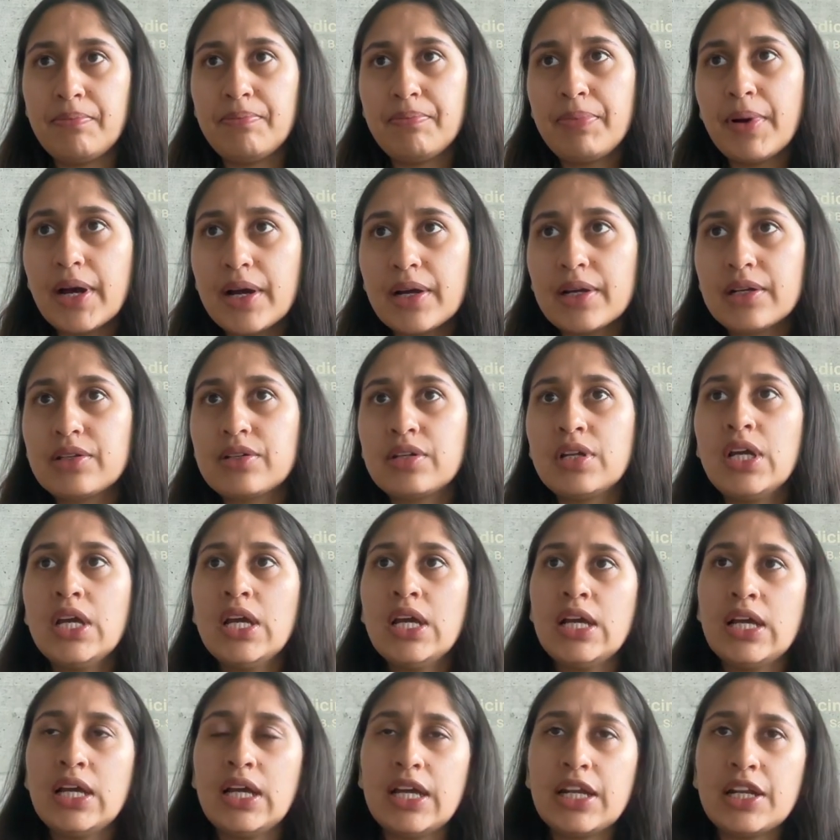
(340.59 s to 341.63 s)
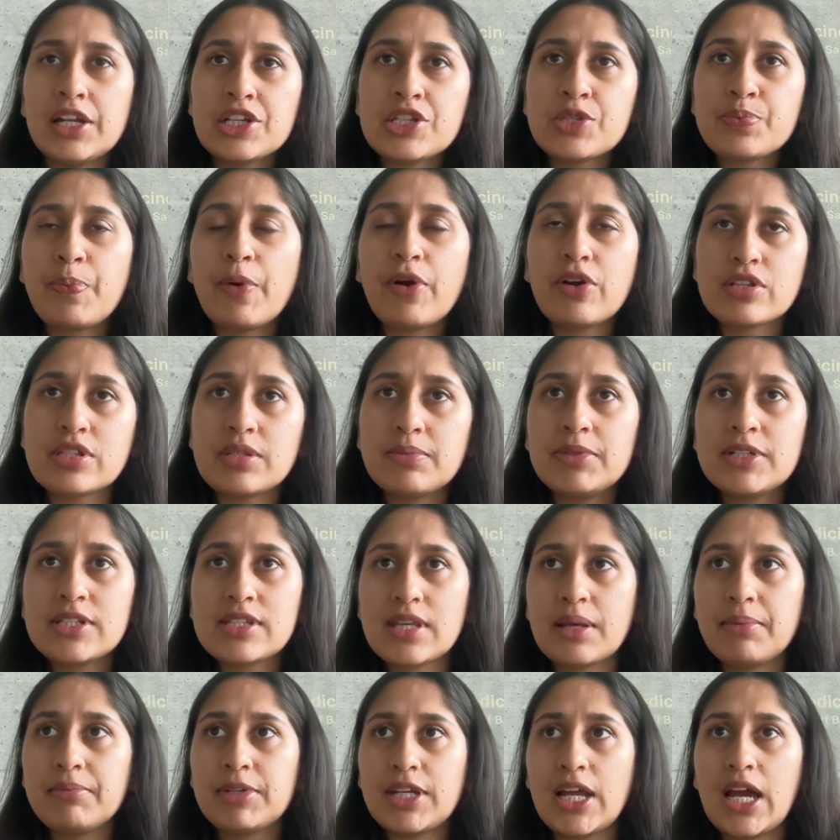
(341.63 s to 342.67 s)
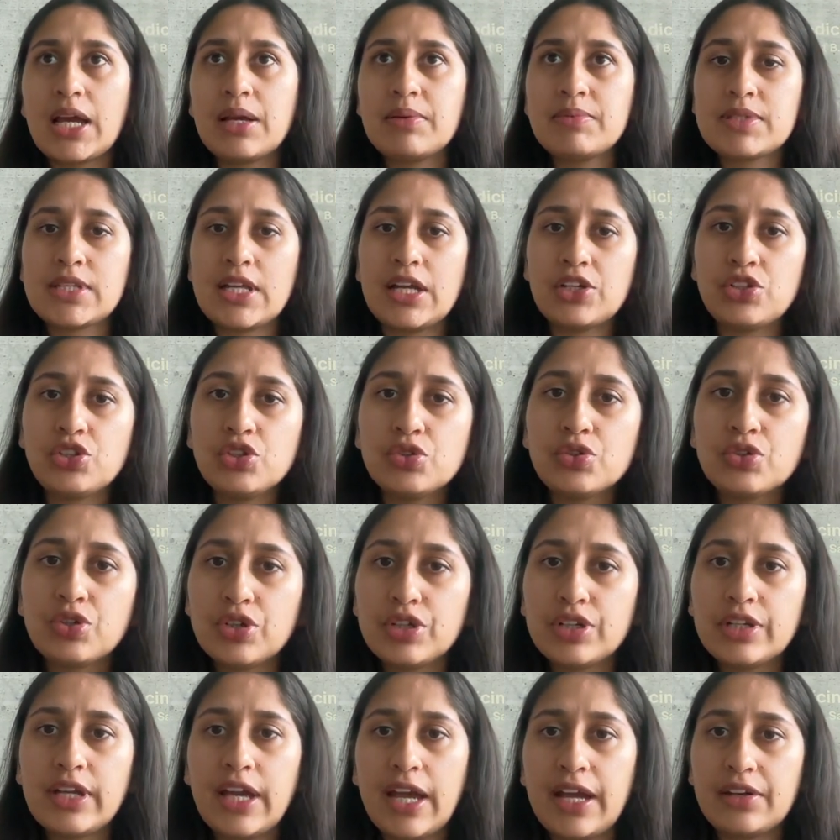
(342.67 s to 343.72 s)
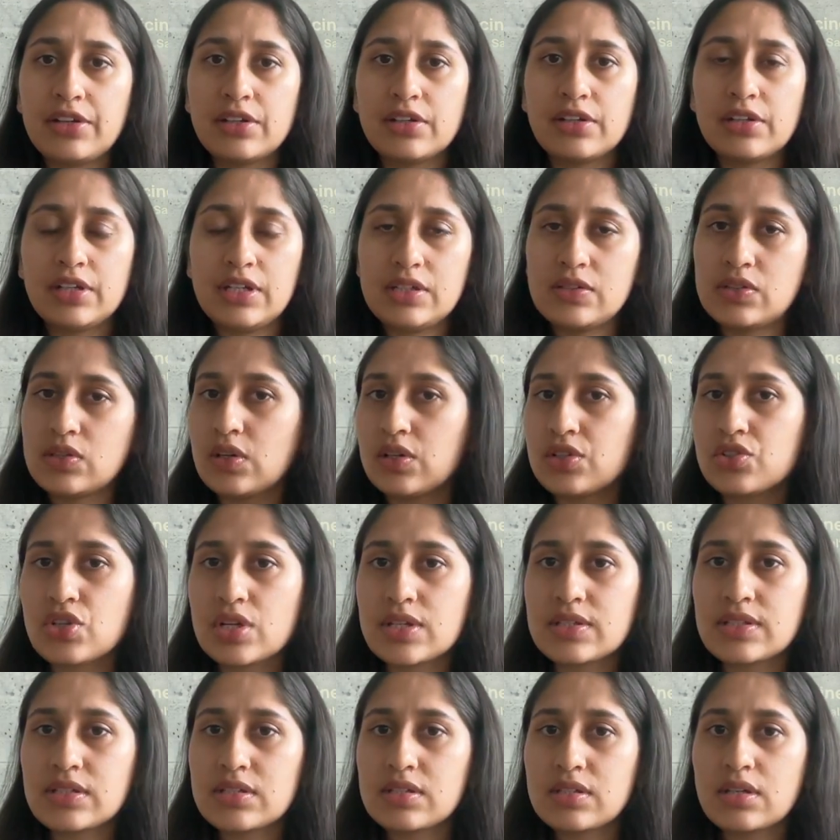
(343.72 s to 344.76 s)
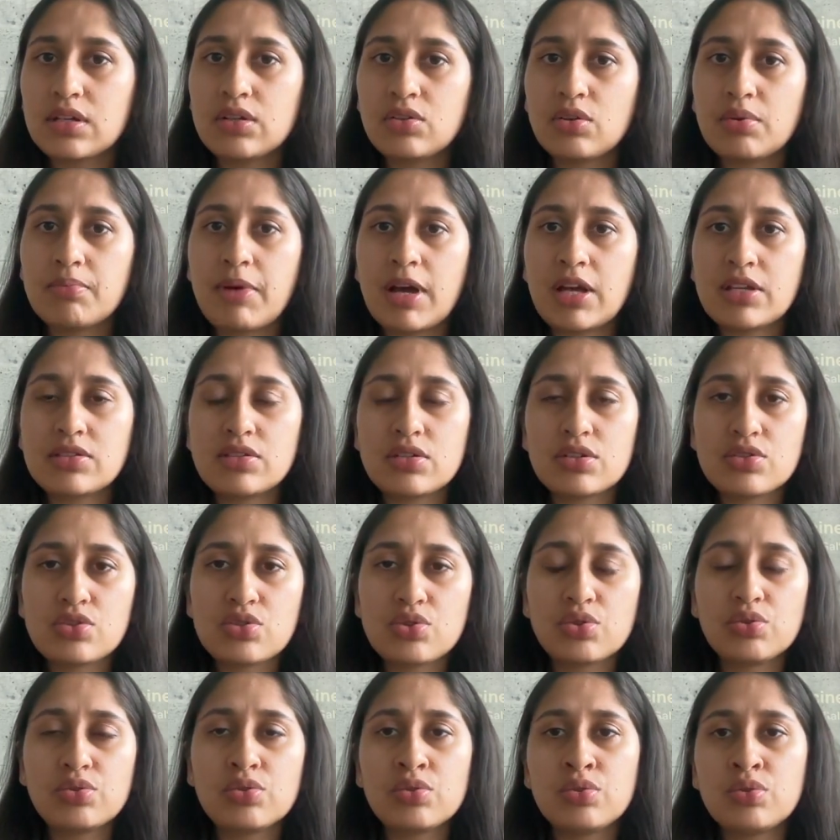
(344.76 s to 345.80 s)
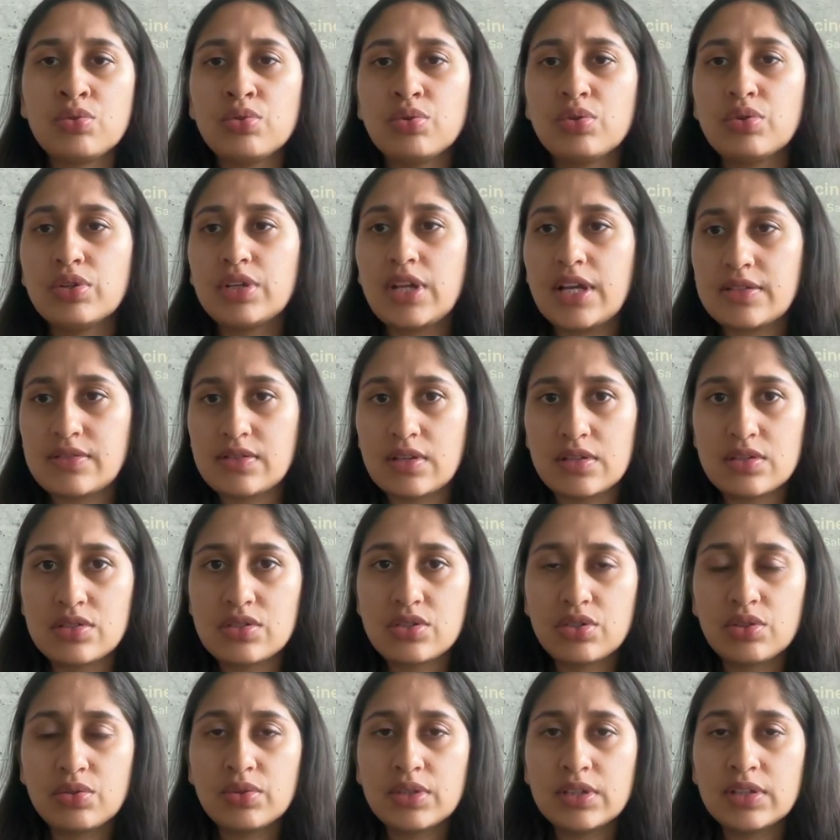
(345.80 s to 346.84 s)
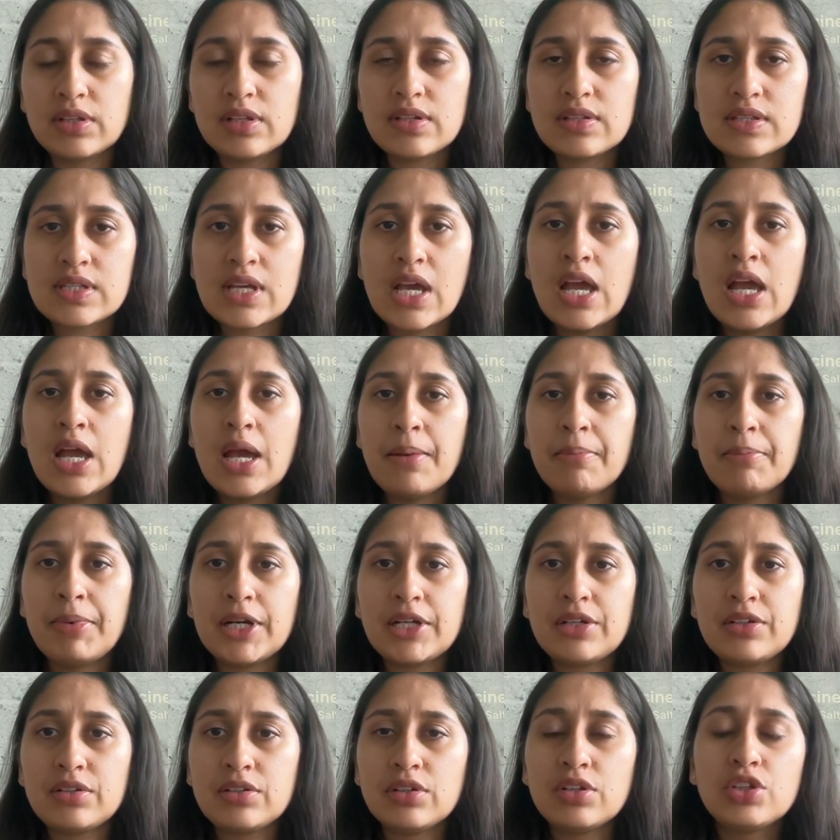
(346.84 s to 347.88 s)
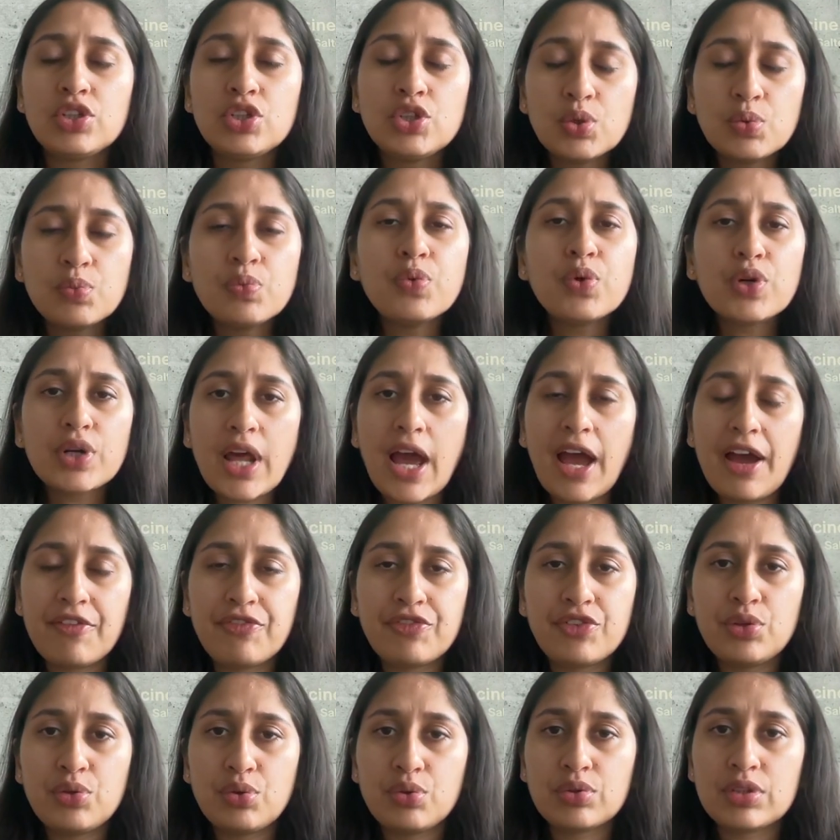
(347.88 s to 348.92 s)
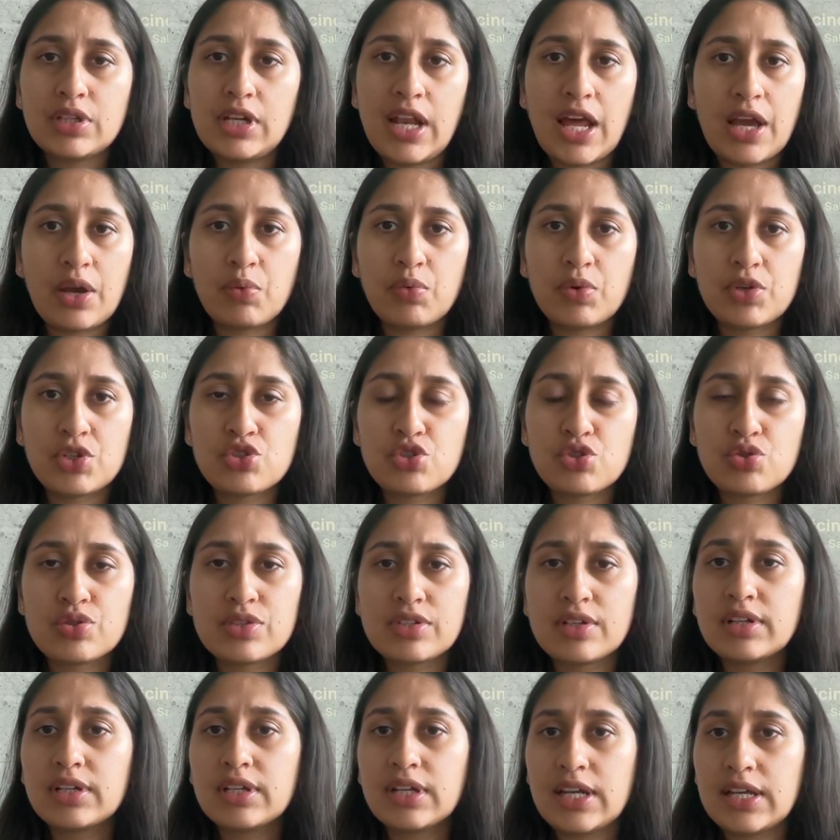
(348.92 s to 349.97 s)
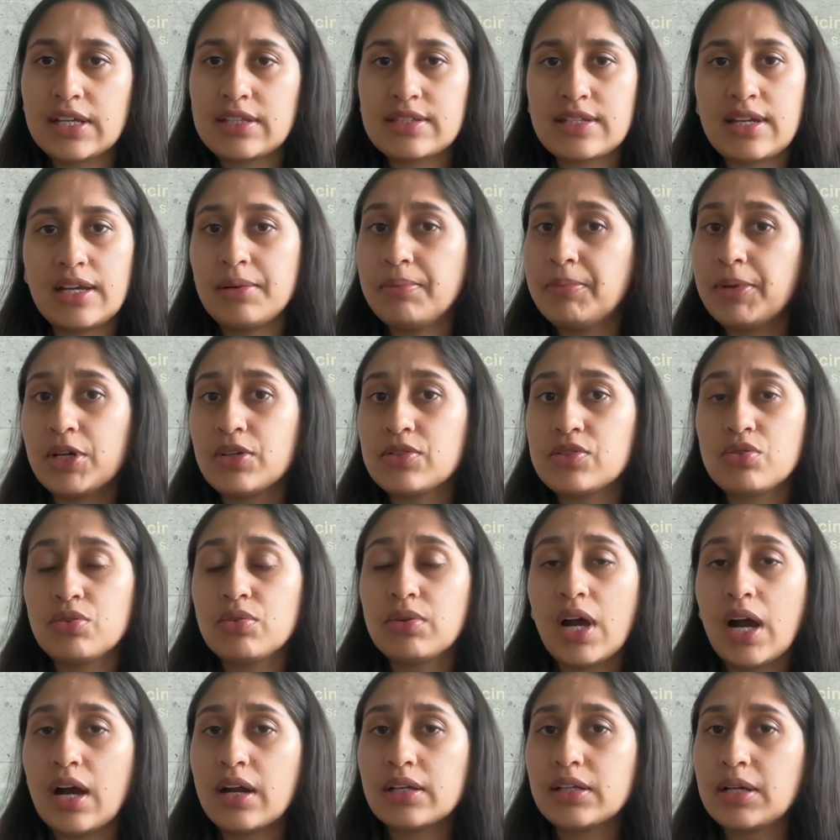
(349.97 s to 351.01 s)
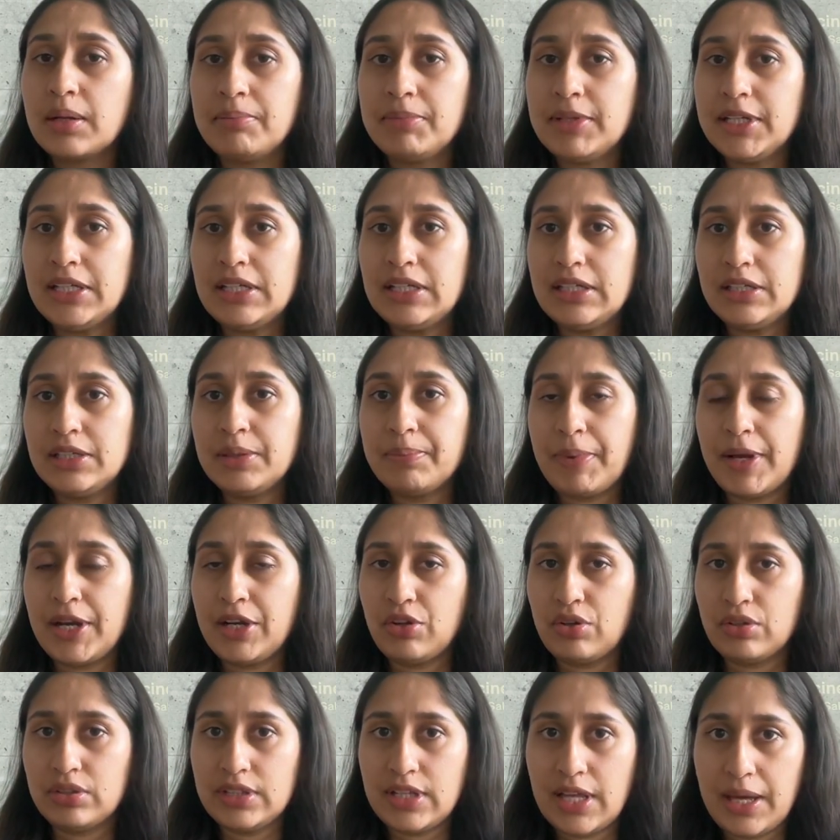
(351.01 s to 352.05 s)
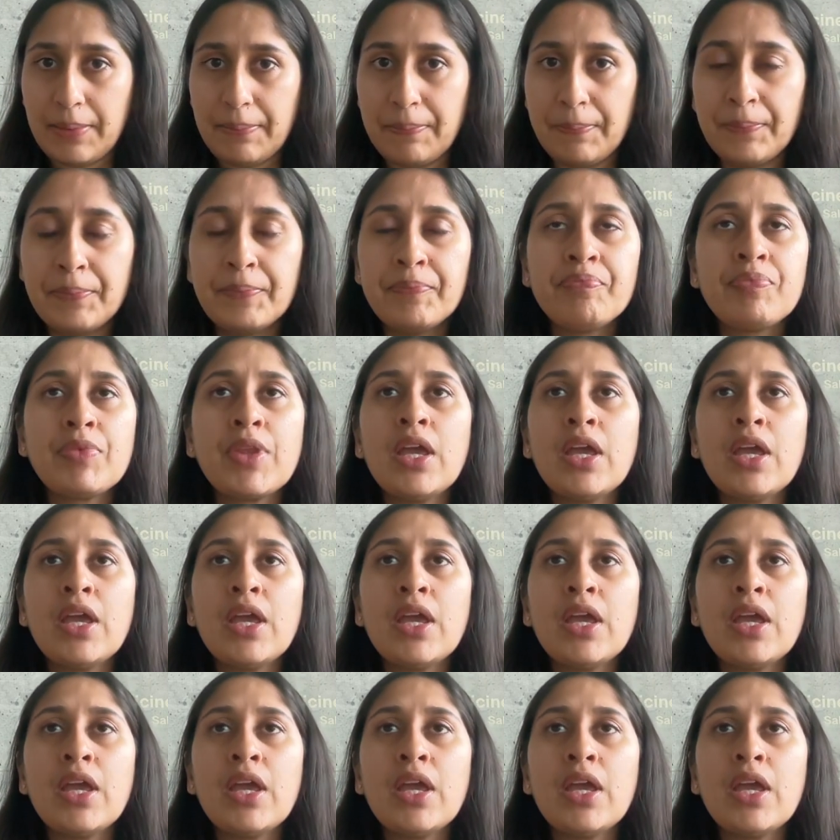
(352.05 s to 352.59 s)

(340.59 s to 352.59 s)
But it is possible sometimes that you could get a research assistant or master student who could assist you in this, but you would have to know the language to a certain extent because you can't completely depend on them.